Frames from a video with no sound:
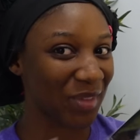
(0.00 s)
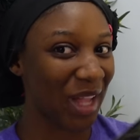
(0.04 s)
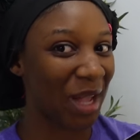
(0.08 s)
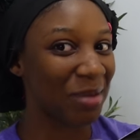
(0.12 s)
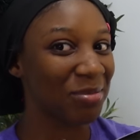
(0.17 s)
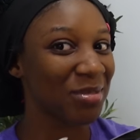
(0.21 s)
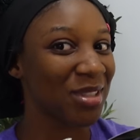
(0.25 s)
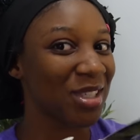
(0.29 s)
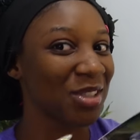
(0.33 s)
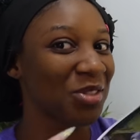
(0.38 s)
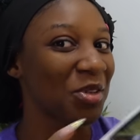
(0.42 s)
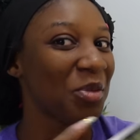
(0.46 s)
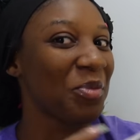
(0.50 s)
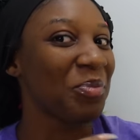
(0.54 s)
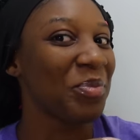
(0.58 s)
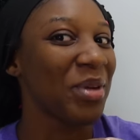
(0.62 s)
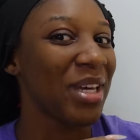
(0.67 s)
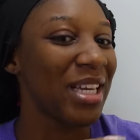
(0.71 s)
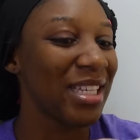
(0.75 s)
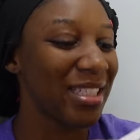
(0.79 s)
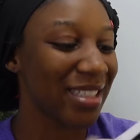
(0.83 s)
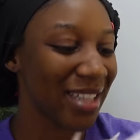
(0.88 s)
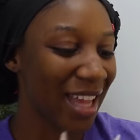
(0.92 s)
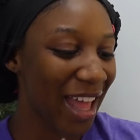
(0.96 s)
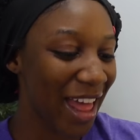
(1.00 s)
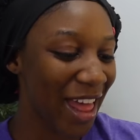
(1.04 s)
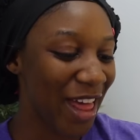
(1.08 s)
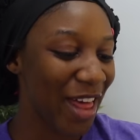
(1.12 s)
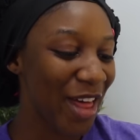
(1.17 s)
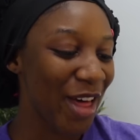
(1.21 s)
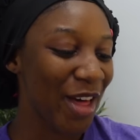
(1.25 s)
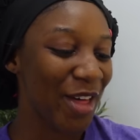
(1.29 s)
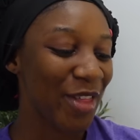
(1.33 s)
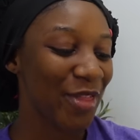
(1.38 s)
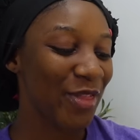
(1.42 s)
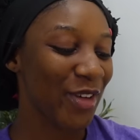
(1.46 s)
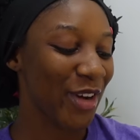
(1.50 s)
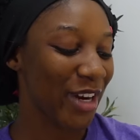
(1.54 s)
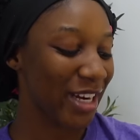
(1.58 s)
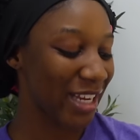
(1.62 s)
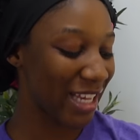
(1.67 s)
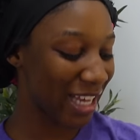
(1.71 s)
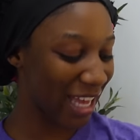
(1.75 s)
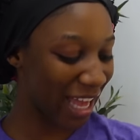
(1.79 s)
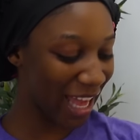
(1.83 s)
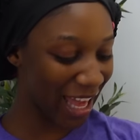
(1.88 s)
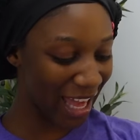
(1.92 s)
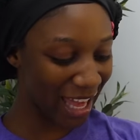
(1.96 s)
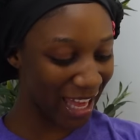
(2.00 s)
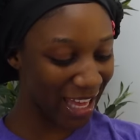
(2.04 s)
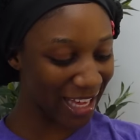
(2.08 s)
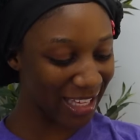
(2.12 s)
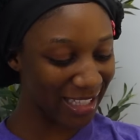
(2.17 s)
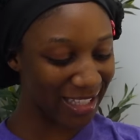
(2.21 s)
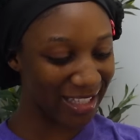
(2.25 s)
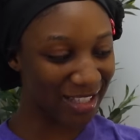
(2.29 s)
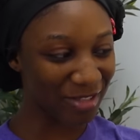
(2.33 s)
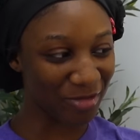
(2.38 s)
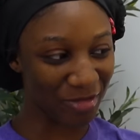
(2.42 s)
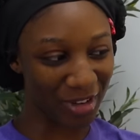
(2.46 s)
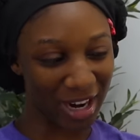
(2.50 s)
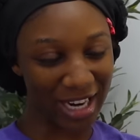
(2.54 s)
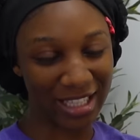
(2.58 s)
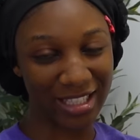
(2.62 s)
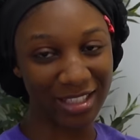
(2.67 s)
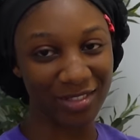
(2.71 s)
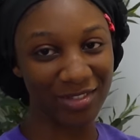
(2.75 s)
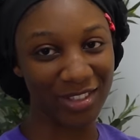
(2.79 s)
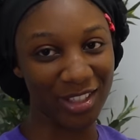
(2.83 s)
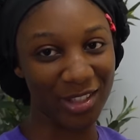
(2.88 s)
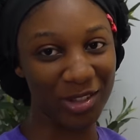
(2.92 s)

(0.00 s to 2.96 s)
i'm just on page 38 right after